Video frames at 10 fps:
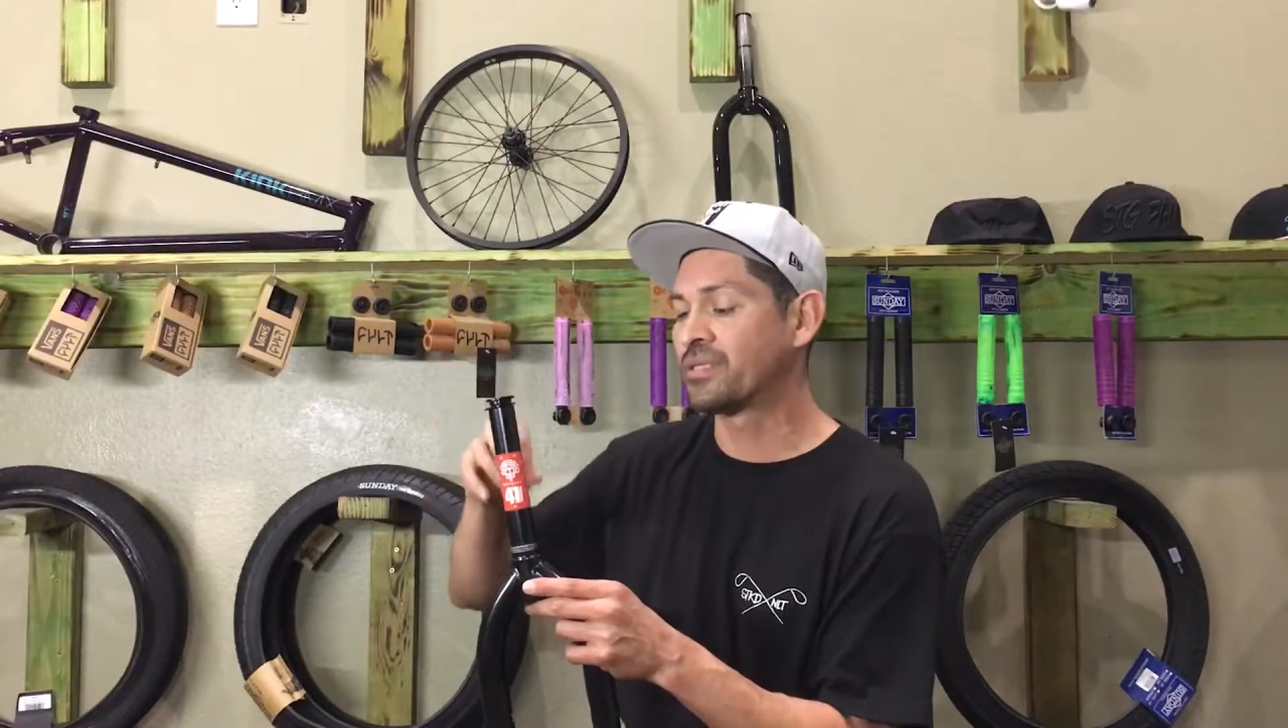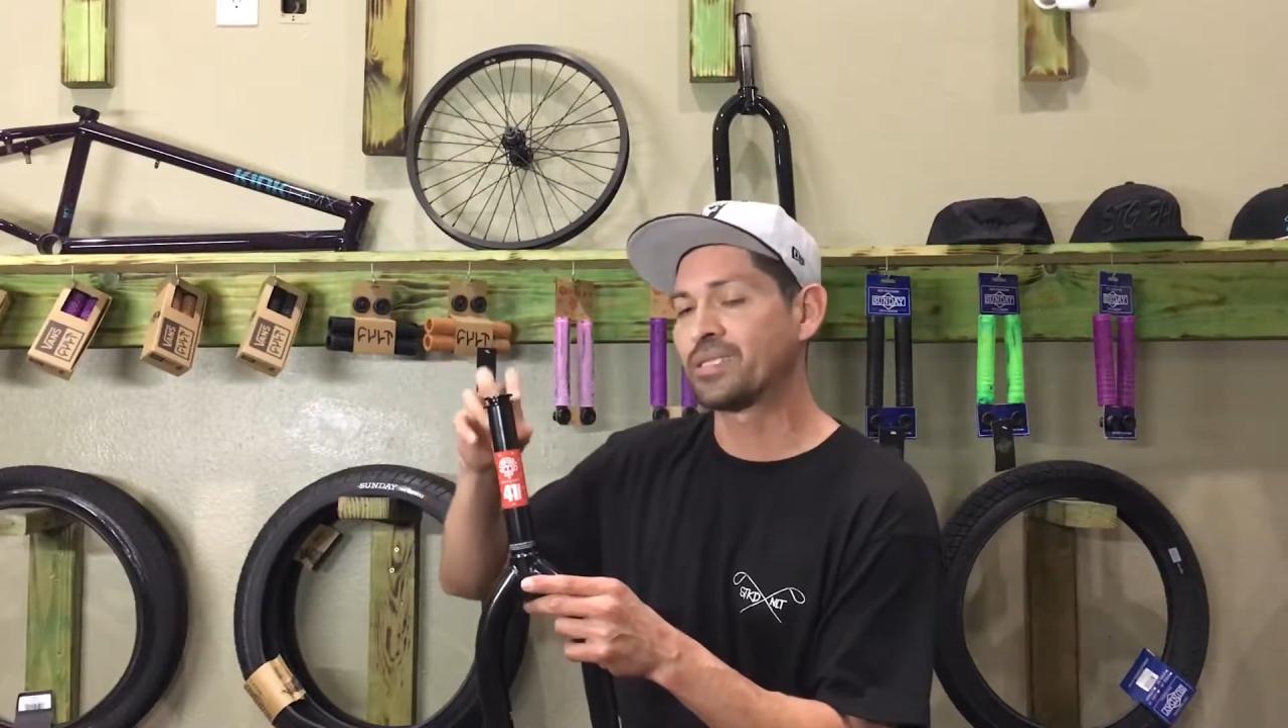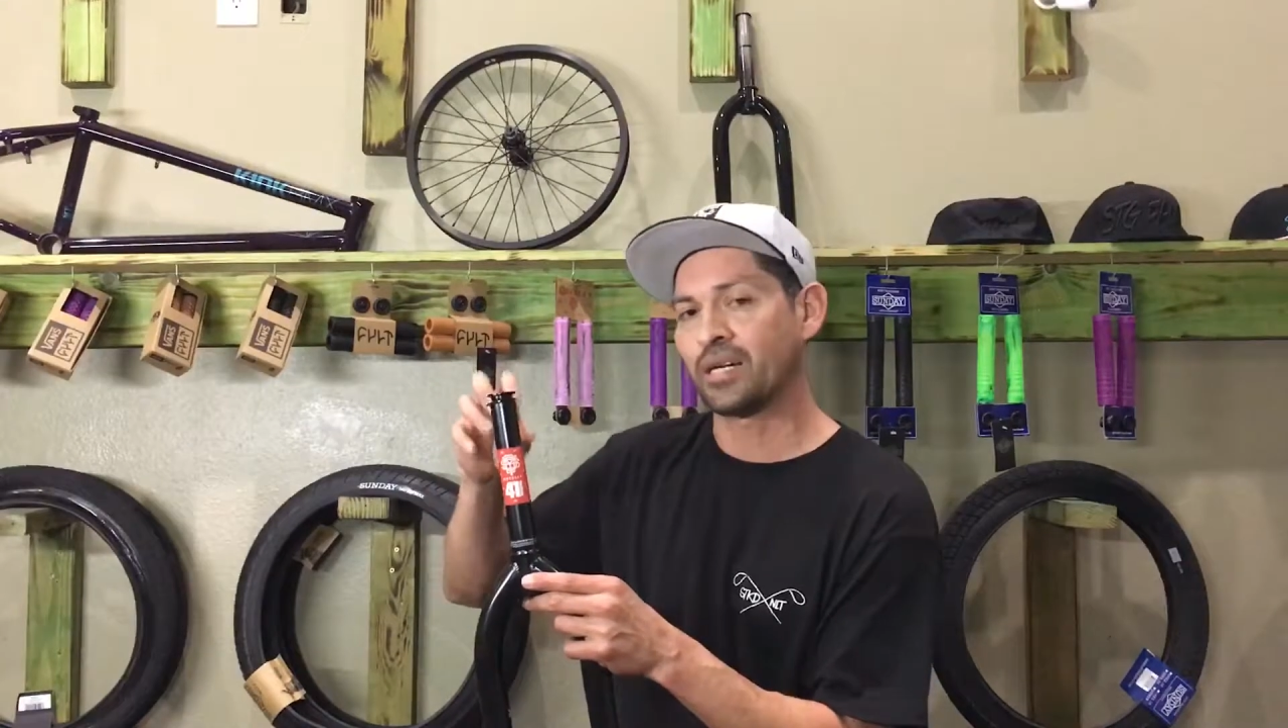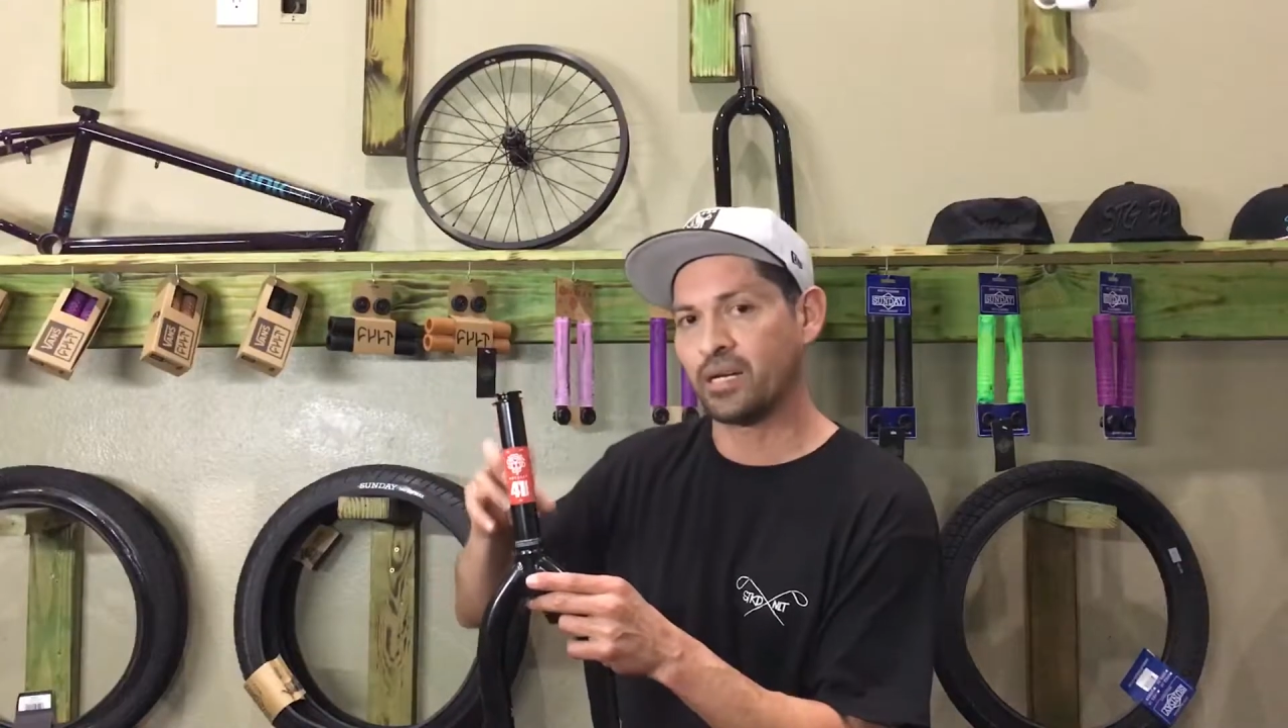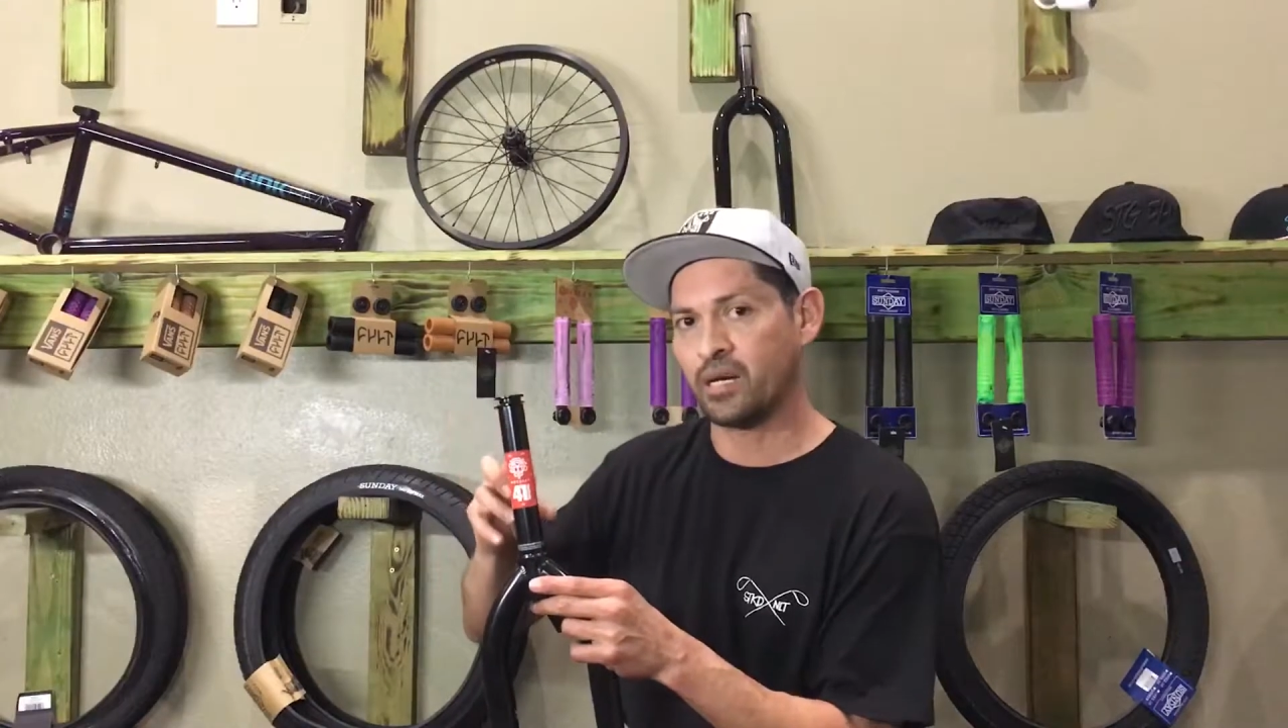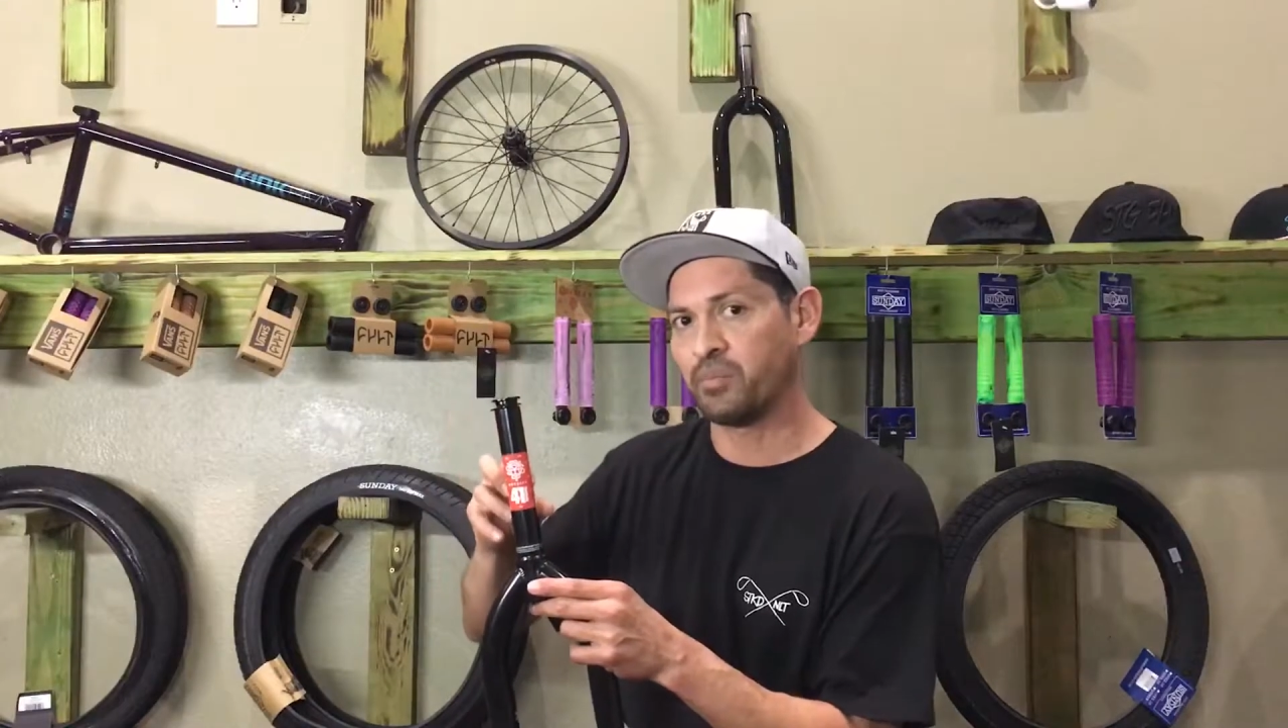suck it